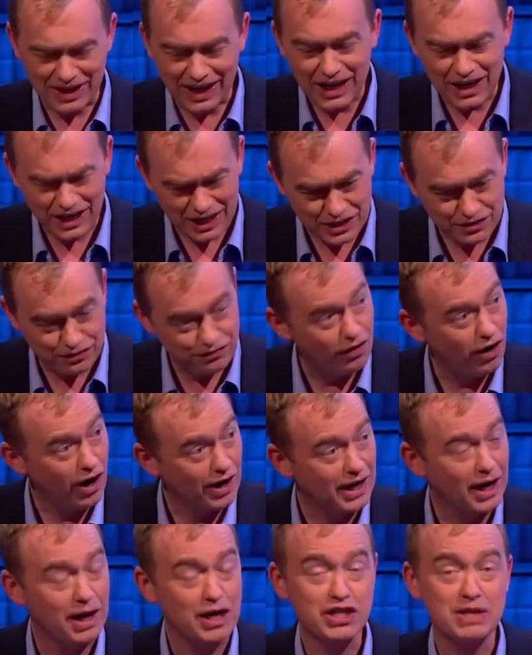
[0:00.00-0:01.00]
think he's
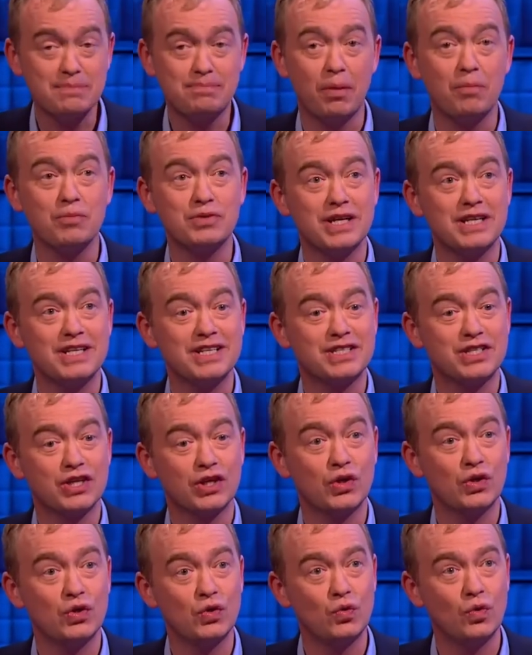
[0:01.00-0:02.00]
fine. I actually bumped
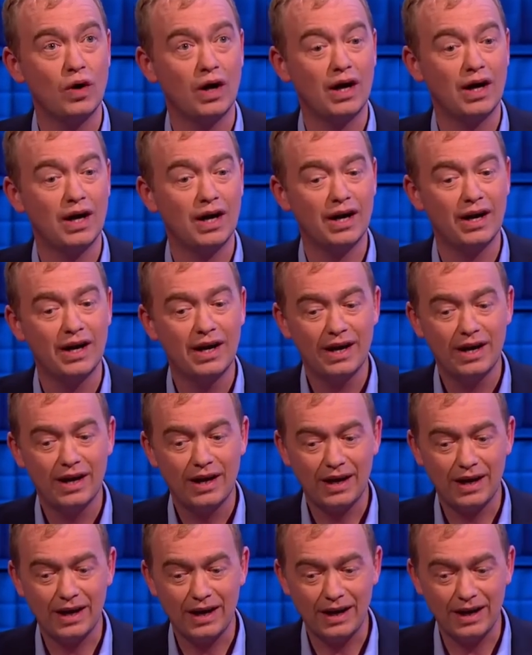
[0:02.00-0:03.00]
into... Uh,
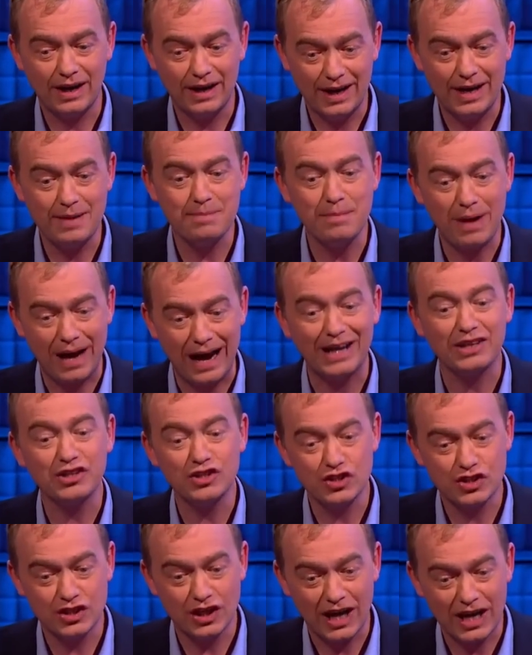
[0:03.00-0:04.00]
uh, him
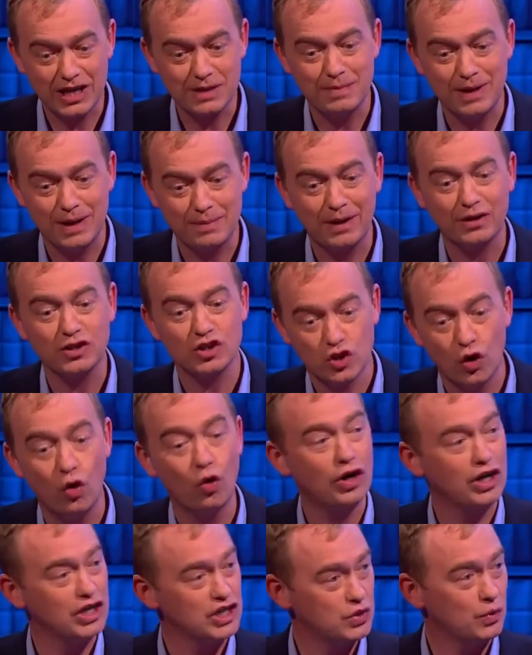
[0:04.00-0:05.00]
and Ed Miliband
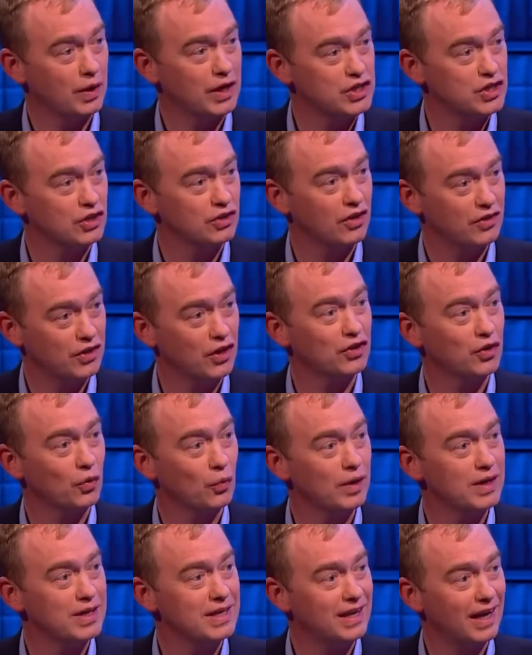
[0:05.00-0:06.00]
talking to each other the other
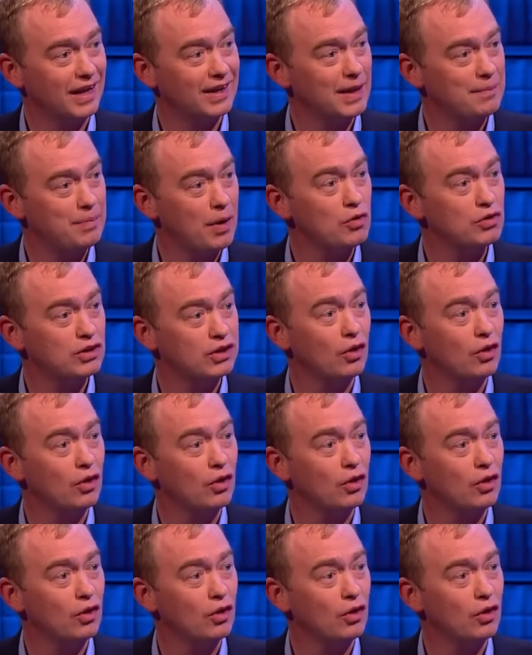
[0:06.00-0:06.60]
week, and they both